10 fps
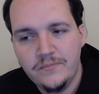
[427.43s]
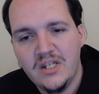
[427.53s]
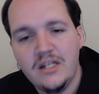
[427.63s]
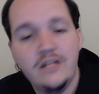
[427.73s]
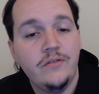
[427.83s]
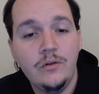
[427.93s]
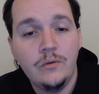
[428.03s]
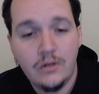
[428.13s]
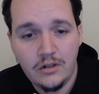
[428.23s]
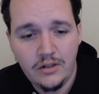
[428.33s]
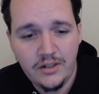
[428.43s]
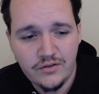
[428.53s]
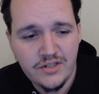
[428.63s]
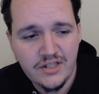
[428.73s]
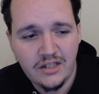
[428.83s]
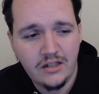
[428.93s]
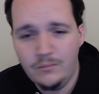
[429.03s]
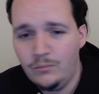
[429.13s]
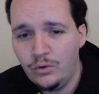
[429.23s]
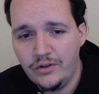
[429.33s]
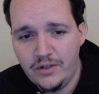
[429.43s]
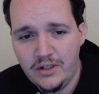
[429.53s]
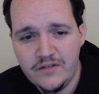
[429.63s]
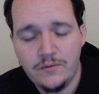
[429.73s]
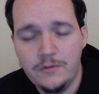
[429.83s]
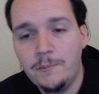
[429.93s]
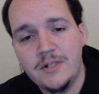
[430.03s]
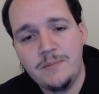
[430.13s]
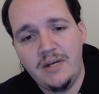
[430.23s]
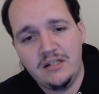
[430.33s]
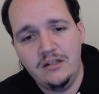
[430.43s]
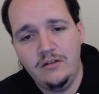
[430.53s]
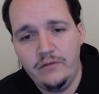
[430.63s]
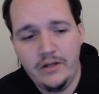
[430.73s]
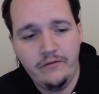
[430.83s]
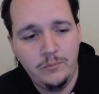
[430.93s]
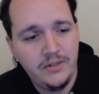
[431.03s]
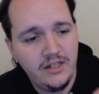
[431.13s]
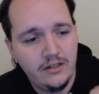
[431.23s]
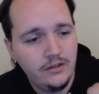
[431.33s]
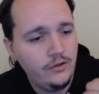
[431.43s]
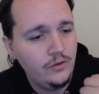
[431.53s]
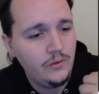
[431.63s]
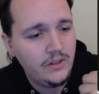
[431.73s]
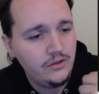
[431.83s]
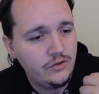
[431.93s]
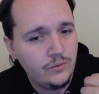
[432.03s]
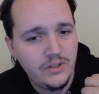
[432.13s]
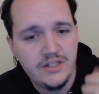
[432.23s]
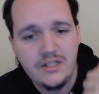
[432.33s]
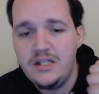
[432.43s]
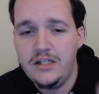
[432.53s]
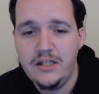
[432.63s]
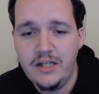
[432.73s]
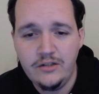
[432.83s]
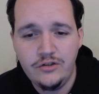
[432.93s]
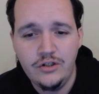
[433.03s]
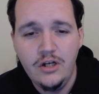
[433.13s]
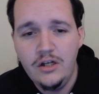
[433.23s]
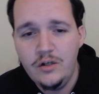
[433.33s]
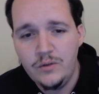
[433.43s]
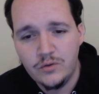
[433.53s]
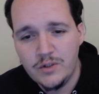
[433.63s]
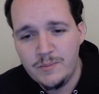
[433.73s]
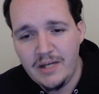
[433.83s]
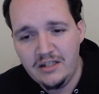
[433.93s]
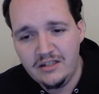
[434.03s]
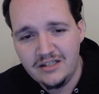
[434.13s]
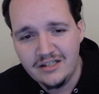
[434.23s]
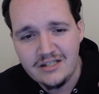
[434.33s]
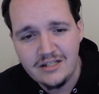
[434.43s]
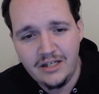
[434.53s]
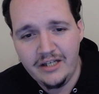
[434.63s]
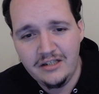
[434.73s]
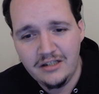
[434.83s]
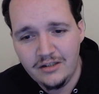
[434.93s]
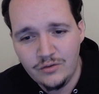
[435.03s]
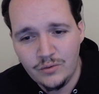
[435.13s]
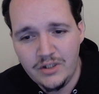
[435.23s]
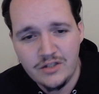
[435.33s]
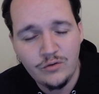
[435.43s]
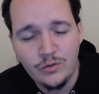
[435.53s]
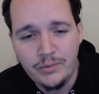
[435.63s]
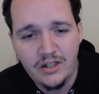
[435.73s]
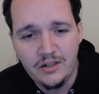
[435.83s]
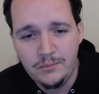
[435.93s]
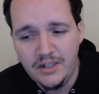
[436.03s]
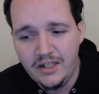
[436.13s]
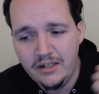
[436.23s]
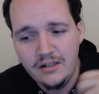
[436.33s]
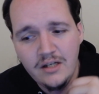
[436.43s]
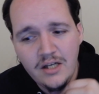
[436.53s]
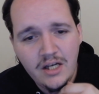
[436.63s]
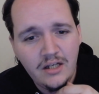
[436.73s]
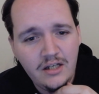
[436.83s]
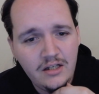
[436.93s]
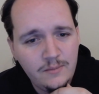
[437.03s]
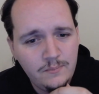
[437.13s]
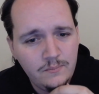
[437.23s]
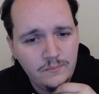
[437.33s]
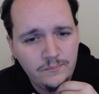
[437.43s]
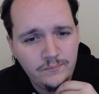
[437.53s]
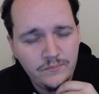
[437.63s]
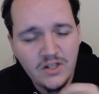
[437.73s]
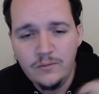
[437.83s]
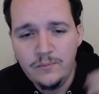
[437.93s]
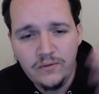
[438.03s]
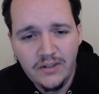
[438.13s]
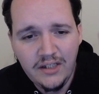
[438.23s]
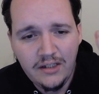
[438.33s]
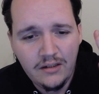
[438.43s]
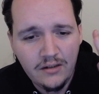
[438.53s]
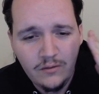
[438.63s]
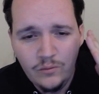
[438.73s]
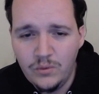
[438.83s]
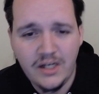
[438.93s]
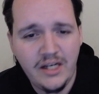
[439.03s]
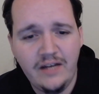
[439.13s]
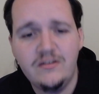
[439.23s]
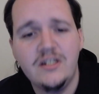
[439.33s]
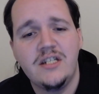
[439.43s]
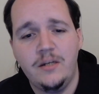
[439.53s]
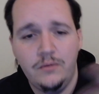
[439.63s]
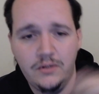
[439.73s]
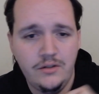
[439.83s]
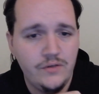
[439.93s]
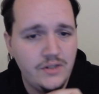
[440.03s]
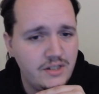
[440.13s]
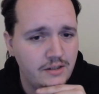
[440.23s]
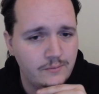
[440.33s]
If you are interested in more thoughts from the perspective of a player who enjoys EDH, who enjoys politics, and enjoys group hug play, hopefully what I have to say will interest you.